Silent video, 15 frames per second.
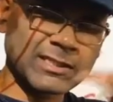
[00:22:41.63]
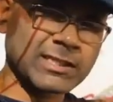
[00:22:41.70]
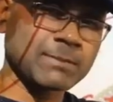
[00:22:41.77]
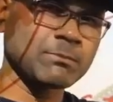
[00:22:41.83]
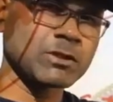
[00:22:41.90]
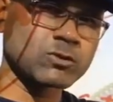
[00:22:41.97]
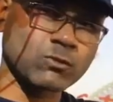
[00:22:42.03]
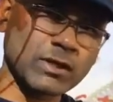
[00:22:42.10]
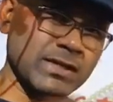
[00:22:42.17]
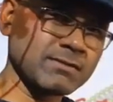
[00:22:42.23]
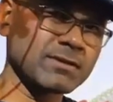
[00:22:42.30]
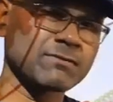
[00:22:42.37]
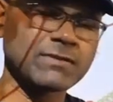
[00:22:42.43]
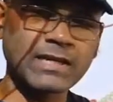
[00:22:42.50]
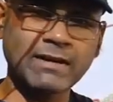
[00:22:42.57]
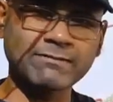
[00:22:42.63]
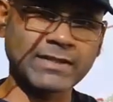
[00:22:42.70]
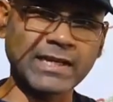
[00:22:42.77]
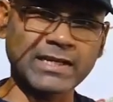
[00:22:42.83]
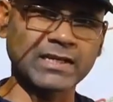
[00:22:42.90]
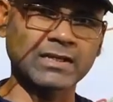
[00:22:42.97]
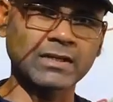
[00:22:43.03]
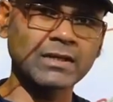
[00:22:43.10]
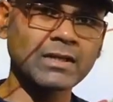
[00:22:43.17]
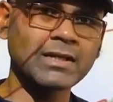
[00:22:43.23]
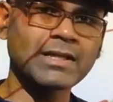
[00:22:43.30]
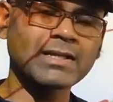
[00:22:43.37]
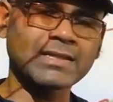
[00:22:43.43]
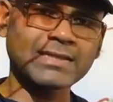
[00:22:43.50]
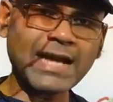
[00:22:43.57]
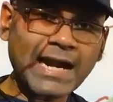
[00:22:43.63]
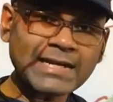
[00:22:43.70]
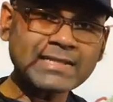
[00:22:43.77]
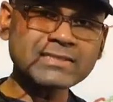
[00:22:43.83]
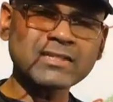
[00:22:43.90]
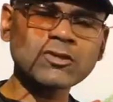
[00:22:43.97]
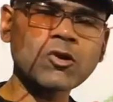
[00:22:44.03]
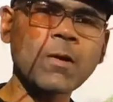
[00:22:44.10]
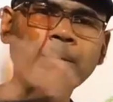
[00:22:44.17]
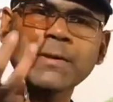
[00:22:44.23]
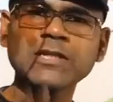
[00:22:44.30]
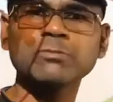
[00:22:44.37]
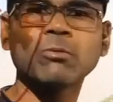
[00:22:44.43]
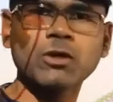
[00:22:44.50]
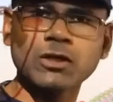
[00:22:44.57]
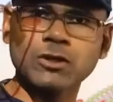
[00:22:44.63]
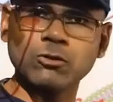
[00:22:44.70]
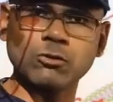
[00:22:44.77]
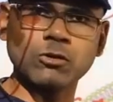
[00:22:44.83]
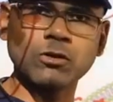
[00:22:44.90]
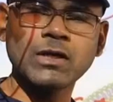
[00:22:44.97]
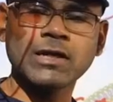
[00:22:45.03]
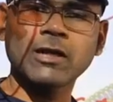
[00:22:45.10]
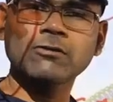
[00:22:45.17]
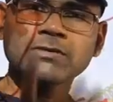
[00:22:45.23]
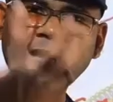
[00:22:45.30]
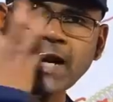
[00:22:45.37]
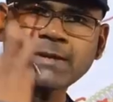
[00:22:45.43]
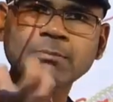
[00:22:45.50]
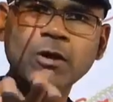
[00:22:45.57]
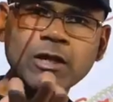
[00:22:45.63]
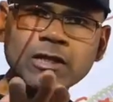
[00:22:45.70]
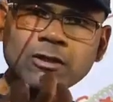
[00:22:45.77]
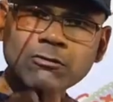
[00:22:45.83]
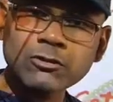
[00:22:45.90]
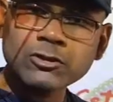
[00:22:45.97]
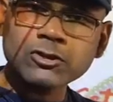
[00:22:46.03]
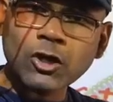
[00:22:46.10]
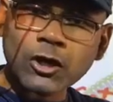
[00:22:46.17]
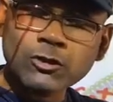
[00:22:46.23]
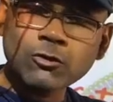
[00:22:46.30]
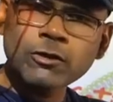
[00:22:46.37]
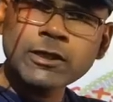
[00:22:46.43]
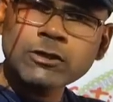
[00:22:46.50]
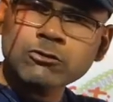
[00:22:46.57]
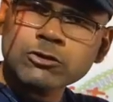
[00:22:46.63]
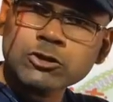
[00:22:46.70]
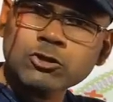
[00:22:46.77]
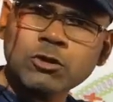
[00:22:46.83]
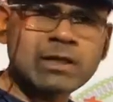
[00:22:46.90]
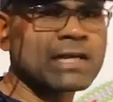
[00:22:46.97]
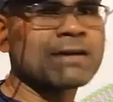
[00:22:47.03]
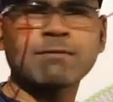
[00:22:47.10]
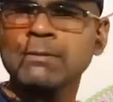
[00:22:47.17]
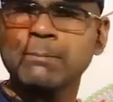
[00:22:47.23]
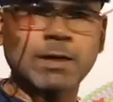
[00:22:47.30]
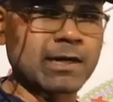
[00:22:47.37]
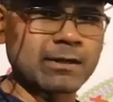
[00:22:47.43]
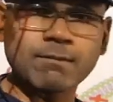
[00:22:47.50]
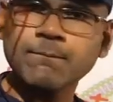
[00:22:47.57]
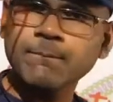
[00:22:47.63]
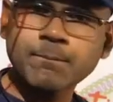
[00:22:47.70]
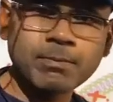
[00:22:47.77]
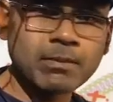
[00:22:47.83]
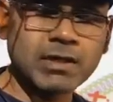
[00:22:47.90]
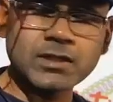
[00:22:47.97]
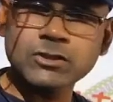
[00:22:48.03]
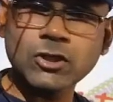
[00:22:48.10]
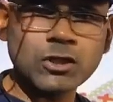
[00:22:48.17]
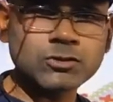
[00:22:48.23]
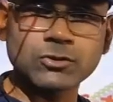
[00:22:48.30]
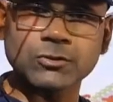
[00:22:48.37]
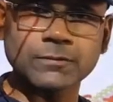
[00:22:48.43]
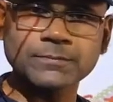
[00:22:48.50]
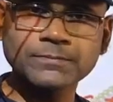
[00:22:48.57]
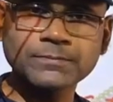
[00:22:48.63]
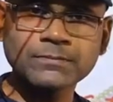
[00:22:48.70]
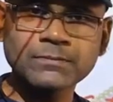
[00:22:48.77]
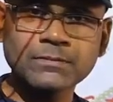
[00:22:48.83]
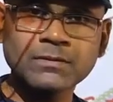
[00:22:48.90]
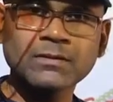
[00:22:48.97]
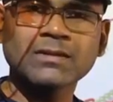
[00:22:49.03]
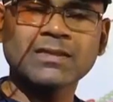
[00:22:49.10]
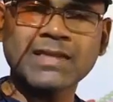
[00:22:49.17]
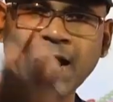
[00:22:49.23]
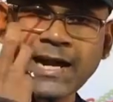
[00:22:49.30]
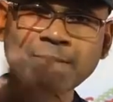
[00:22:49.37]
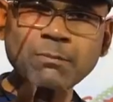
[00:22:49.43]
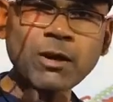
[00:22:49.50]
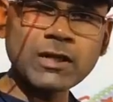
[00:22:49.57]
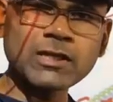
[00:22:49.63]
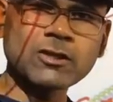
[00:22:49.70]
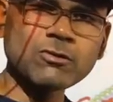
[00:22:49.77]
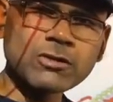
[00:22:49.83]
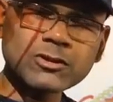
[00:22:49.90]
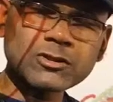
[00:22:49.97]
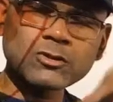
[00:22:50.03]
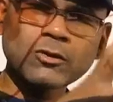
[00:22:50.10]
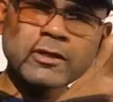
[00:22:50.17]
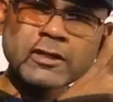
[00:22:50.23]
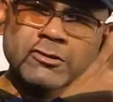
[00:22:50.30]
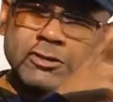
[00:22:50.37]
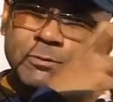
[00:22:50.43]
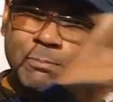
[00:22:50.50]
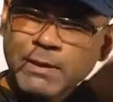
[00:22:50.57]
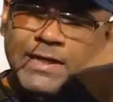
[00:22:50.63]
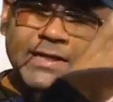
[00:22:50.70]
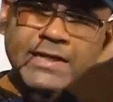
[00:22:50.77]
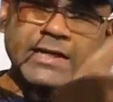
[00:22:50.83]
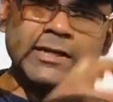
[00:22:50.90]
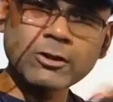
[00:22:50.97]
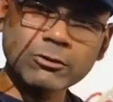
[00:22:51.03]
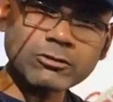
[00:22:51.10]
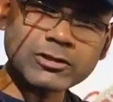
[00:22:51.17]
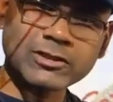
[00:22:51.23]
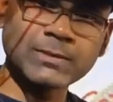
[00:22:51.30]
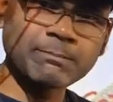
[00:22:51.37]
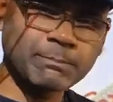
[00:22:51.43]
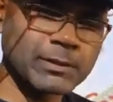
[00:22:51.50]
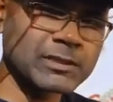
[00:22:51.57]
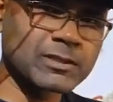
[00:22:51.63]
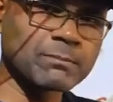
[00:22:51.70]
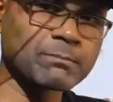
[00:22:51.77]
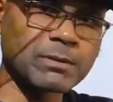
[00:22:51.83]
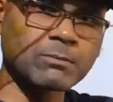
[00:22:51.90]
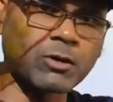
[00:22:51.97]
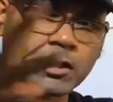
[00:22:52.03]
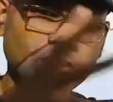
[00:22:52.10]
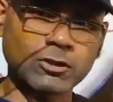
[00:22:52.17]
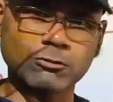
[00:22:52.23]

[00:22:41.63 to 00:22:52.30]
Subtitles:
whatever we have taken, that is a complex molecule. Now that molecule is not going to store in our blood. It is not so. That molecule is going to split into simple molecules.